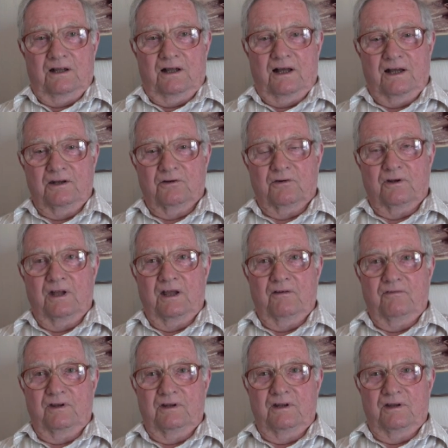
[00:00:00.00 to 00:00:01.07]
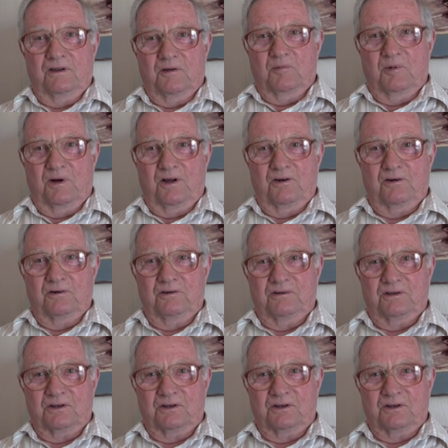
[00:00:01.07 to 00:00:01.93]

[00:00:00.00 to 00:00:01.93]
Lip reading: I don't have any of the modern